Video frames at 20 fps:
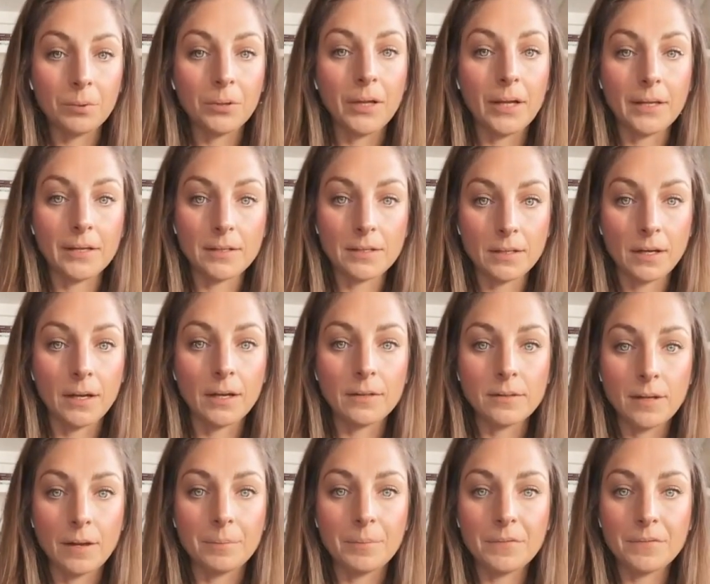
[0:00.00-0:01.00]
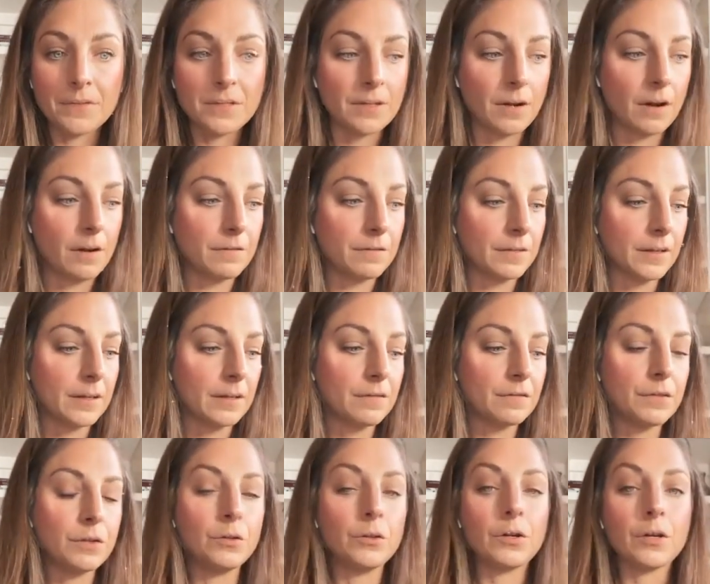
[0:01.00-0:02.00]
plain sight type of stuff. Like
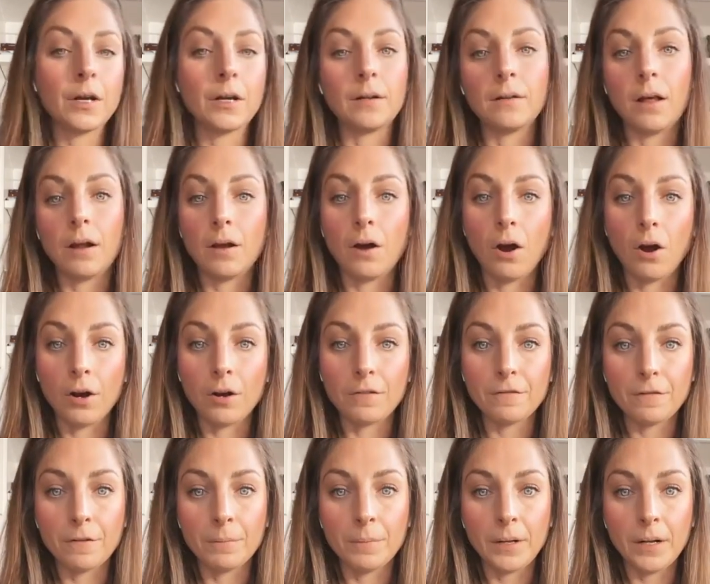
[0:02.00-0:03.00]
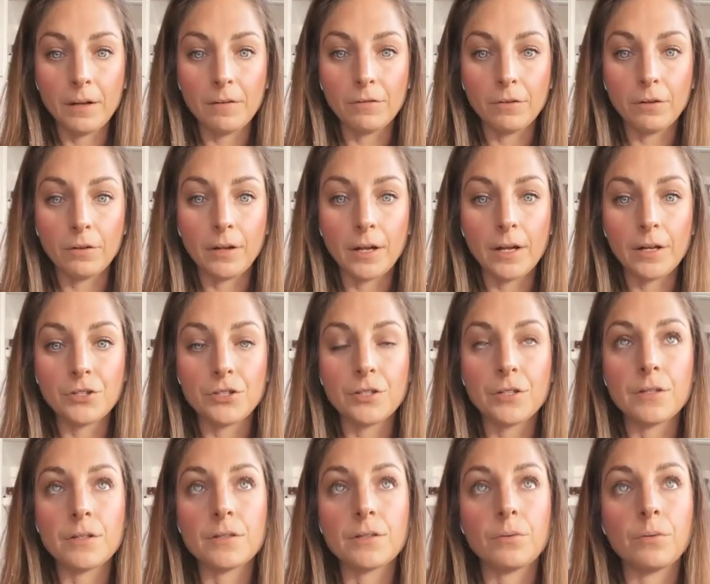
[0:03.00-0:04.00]
if you look at a lot of art from medieval
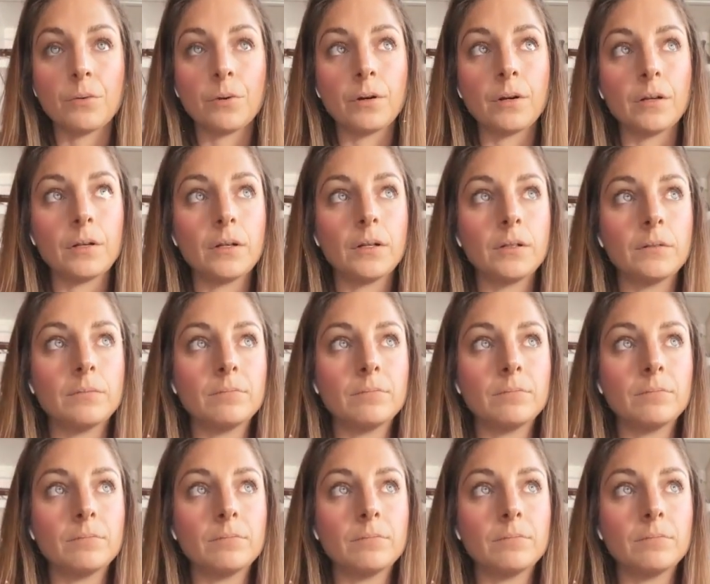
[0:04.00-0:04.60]
ages or